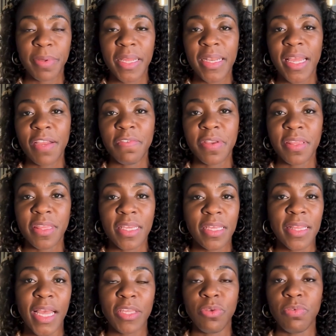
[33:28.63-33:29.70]
but
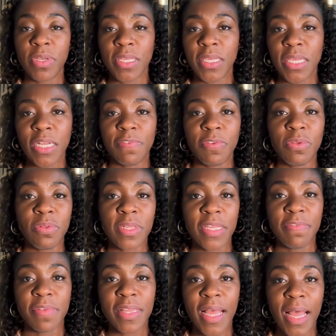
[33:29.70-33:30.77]
everything that you need if you
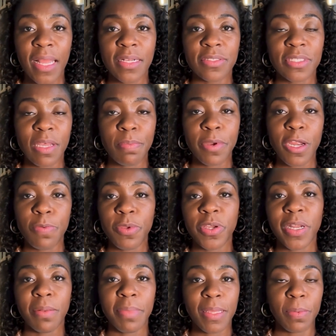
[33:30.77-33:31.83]
live in that suburb, you're
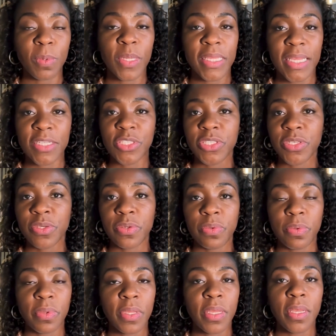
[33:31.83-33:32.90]
going to be able to get
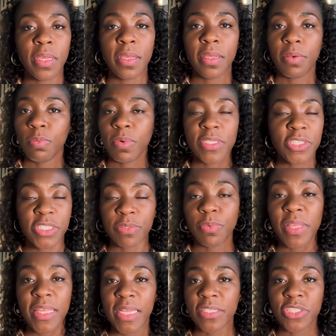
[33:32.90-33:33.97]
to
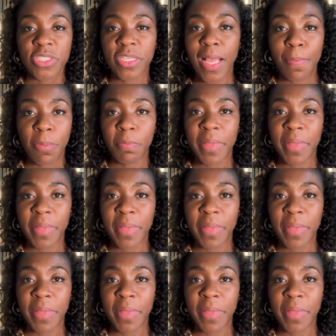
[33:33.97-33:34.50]
within just a couple